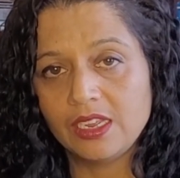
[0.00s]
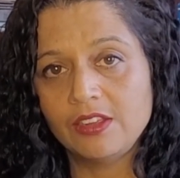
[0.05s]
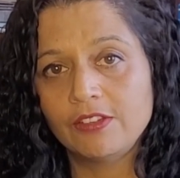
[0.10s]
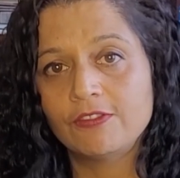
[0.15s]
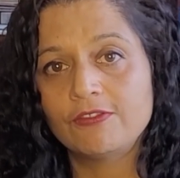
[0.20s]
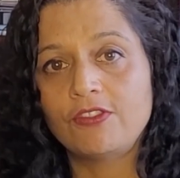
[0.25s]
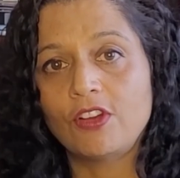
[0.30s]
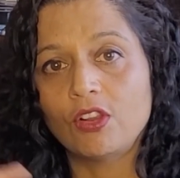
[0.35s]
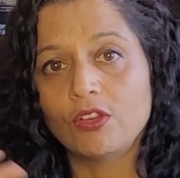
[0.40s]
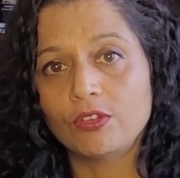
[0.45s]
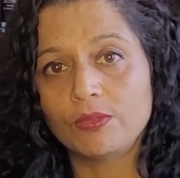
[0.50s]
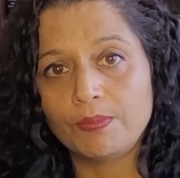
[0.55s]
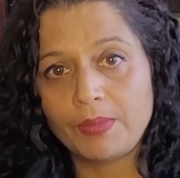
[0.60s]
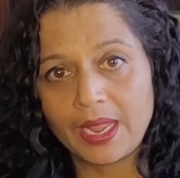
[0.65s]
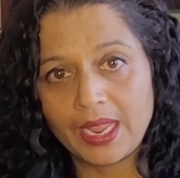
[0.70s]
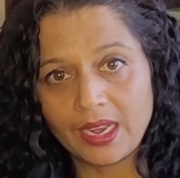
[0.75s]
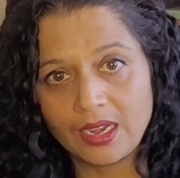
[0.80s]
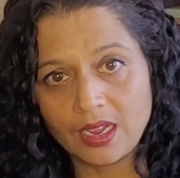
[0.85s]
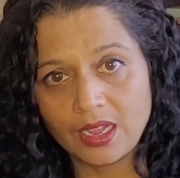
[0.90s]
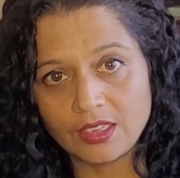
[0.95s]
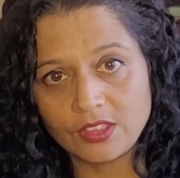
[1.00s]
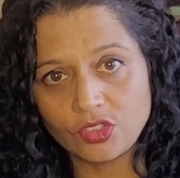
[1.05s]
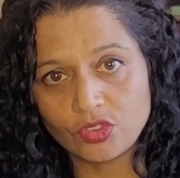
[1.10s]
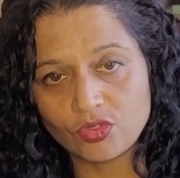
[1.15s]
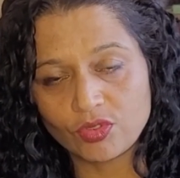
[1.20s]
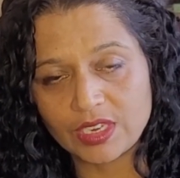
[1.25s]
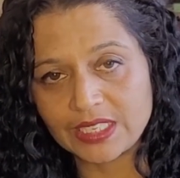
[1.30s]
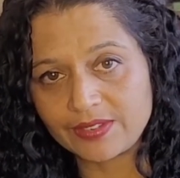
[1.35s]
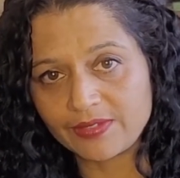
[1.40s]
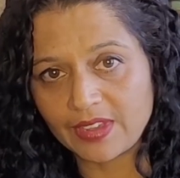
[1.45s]
followed by an
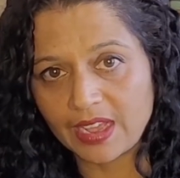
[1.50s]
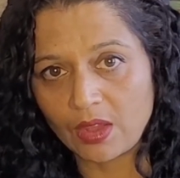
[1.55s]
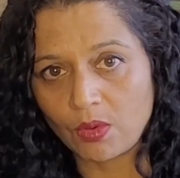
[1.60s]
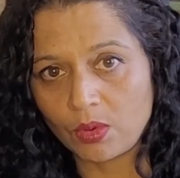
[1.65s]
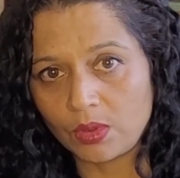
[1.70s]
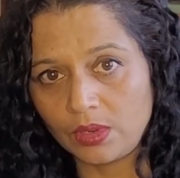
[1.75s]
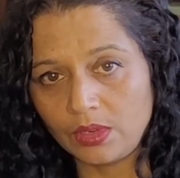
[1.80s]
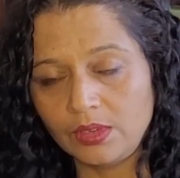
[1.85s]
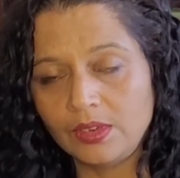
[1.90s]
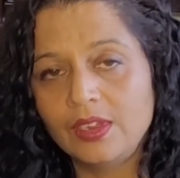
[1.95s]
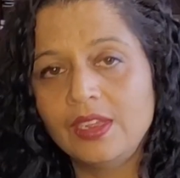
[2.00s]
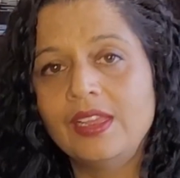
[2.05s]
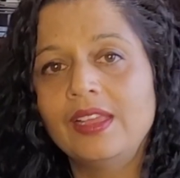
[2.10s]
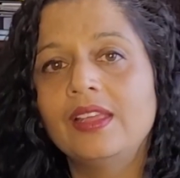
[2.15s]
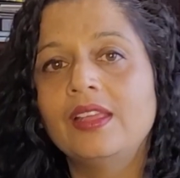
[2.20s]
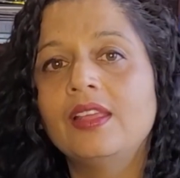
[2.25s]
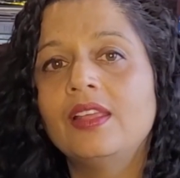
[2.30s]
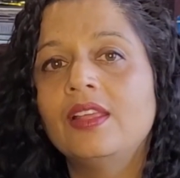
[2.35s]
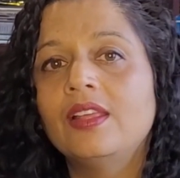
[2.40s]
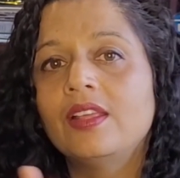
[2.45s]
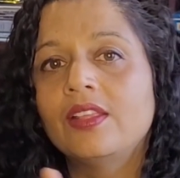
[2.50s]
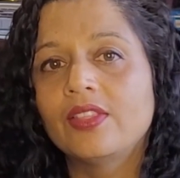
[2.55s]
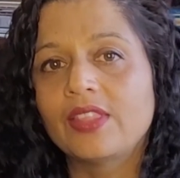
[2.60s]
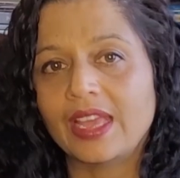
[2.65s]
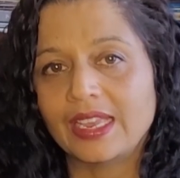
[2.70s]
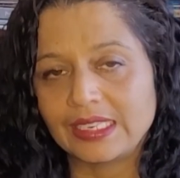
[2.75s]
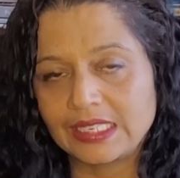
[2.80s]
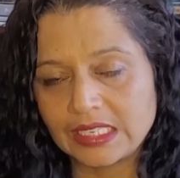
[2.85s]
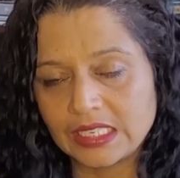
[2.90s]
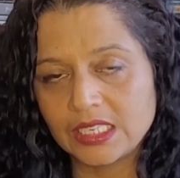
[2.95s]
unstressed vowel,
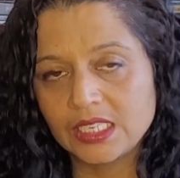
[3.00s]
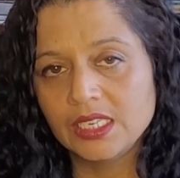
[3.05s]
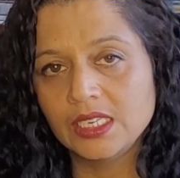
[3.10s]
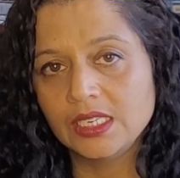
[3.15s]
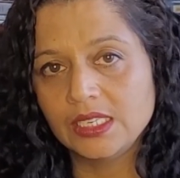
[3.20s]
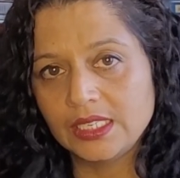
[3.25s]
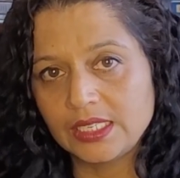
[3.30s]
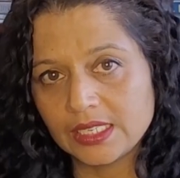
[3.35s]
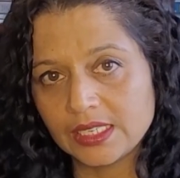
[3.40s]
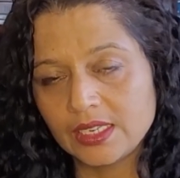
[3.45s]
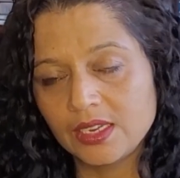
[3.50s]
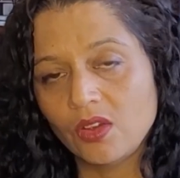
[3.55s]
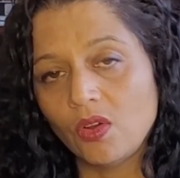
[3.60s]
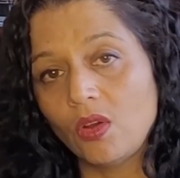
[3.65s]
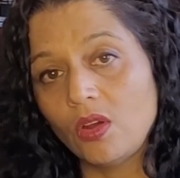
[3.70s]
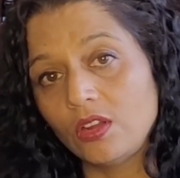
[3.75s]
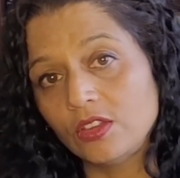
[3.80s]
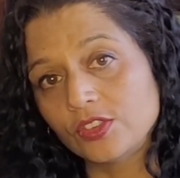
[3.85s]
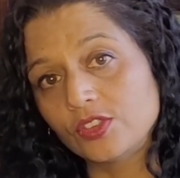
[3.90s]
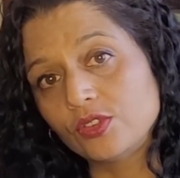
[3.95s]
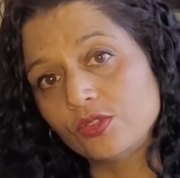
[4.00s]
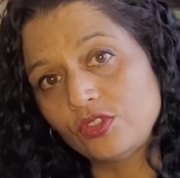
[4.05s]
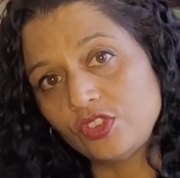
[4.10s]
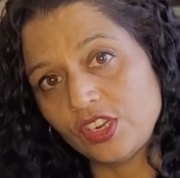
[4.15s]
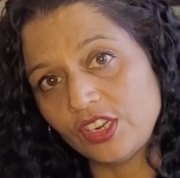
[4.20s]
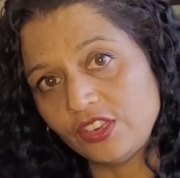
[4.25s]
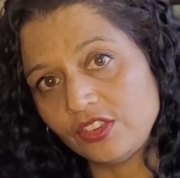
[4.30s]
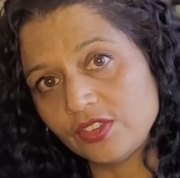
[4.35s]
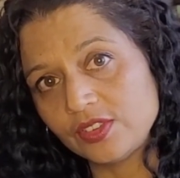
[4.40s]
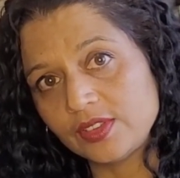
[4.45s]
that t, d, also
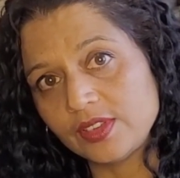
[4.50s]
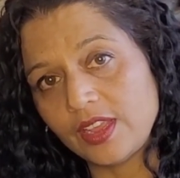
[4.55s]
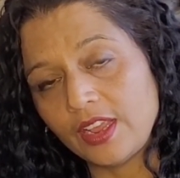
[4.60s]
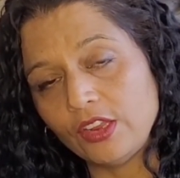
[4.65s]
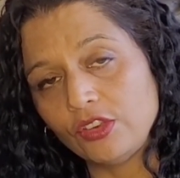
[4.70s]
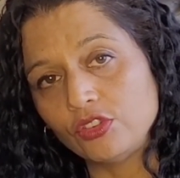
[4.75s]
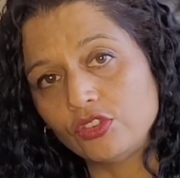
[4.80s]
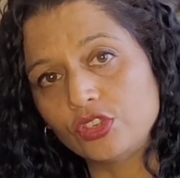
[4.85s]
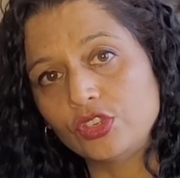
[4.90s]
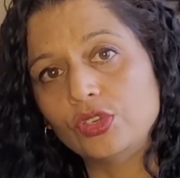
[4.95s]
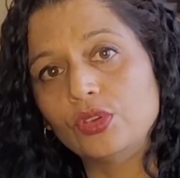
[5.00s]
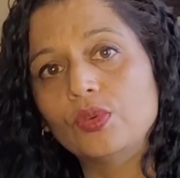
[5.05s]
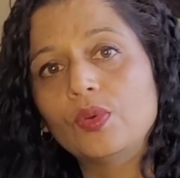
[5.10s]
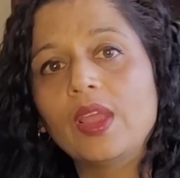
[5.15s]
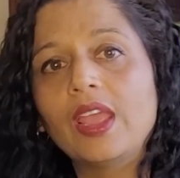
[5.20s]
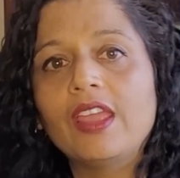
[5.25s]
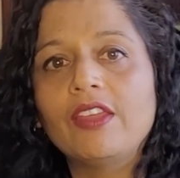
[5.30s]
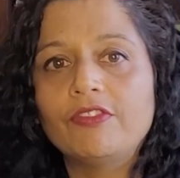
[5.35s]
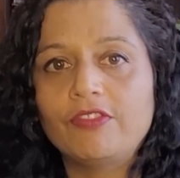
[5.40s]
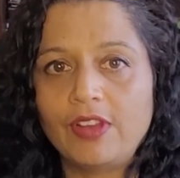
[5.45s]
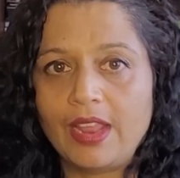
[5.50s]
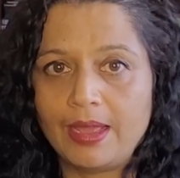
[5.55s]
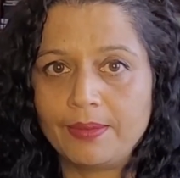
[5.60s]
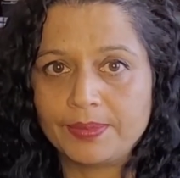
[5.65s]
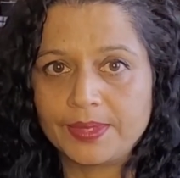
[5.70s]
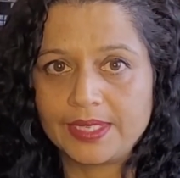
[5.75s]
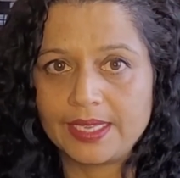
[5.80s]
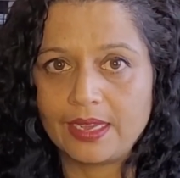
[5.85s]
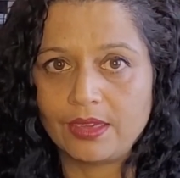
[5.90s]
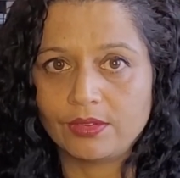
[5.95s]
changes into a flap
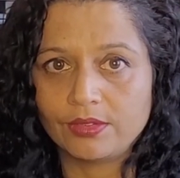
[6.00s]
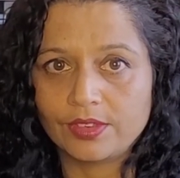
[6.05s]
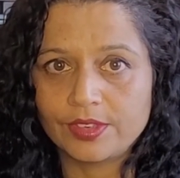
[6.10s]
sound.